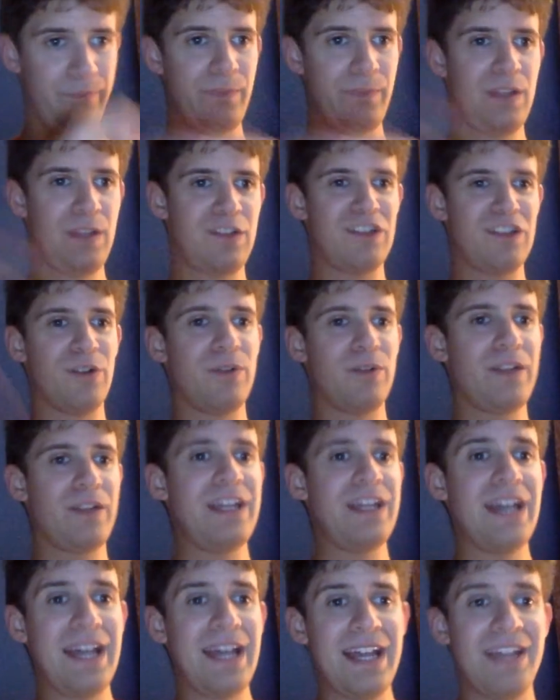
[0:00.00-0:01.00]
So
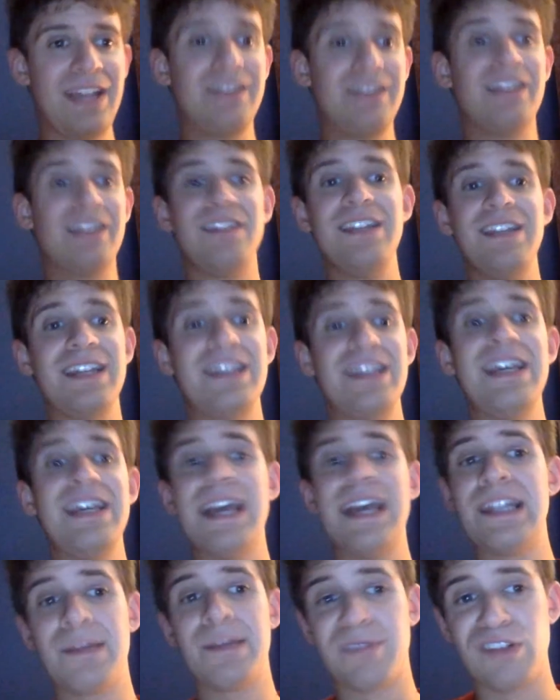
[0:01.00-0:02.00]
Aaliyah and Nikki
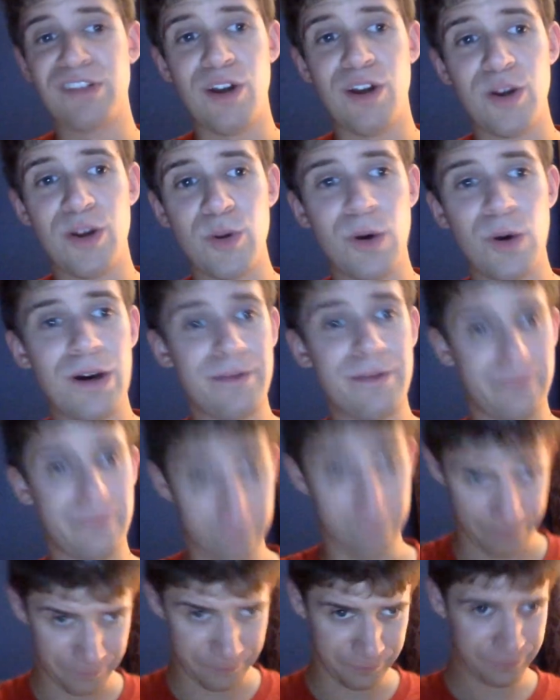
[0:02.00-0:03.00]
end up starting off.
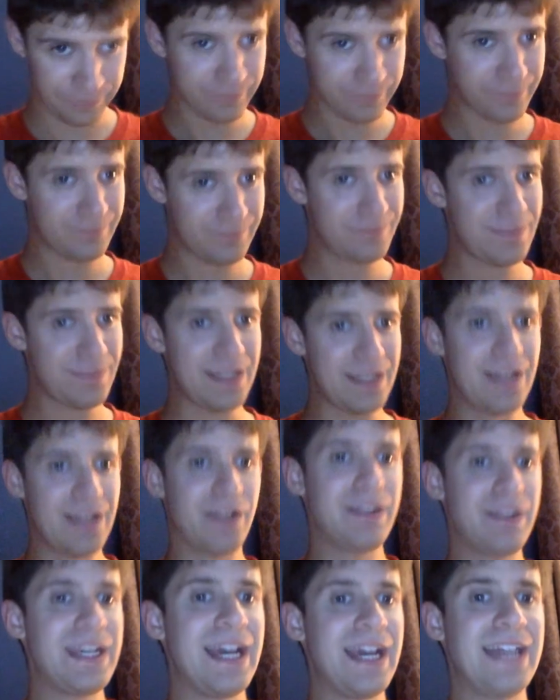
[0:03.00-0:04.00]

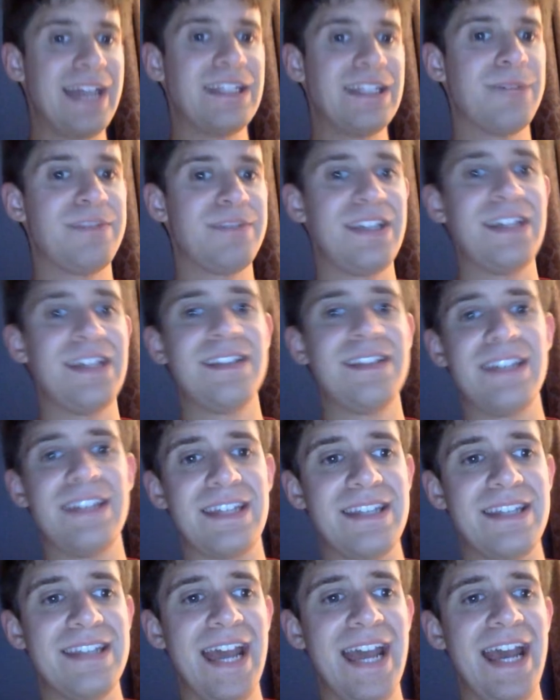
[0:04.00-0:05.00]
Aaliyah end up taking
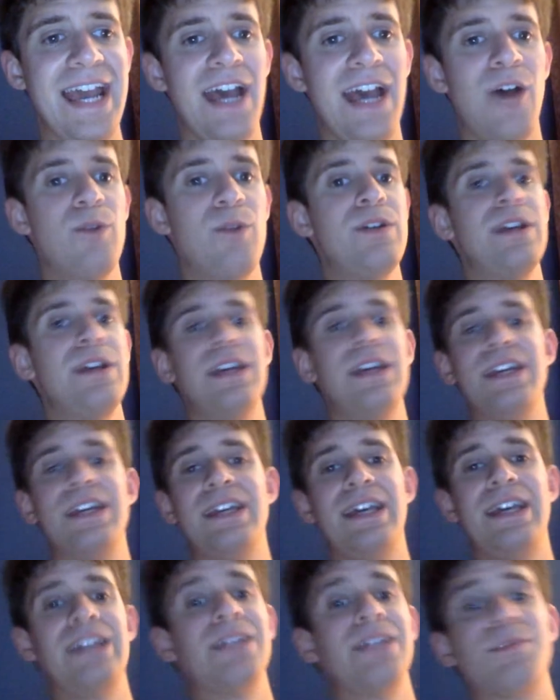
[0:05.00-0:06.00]
Nikki down,
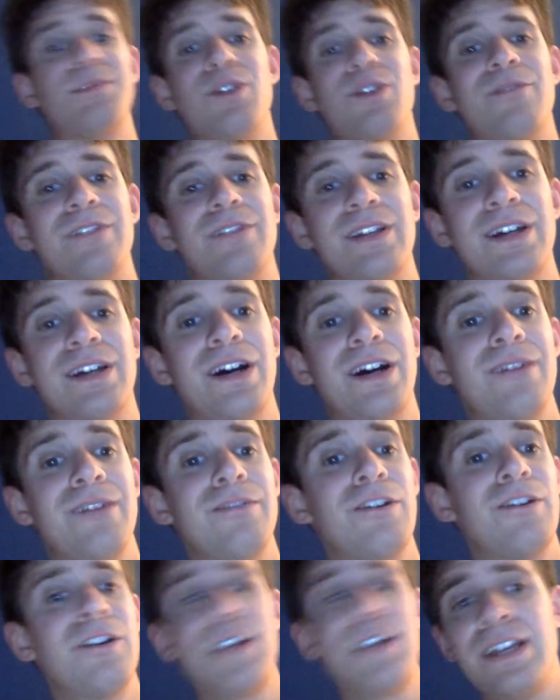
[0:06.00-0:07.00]
end up going for the
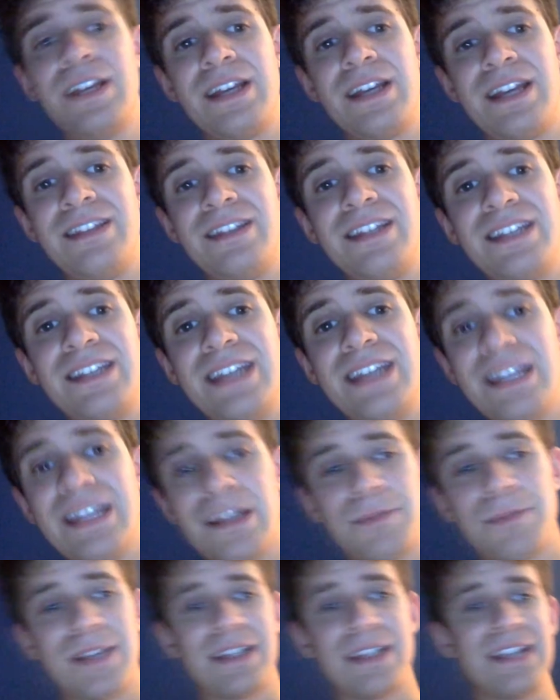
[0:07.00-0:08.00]
cover, and Nikki end
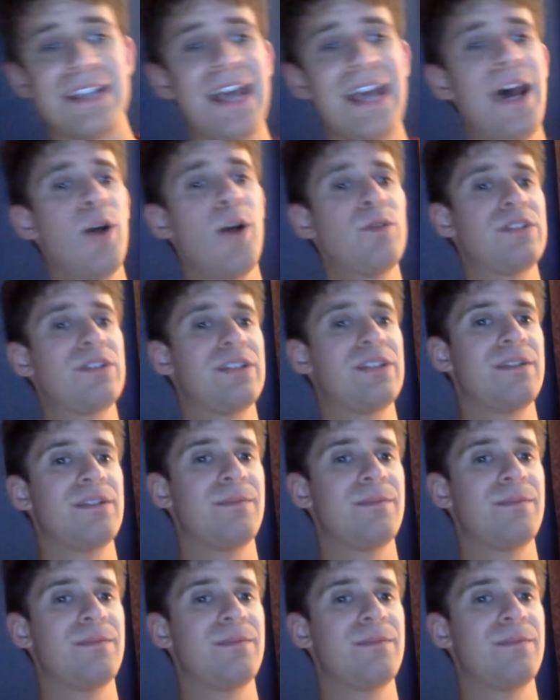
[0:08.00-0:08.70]
up kicking out.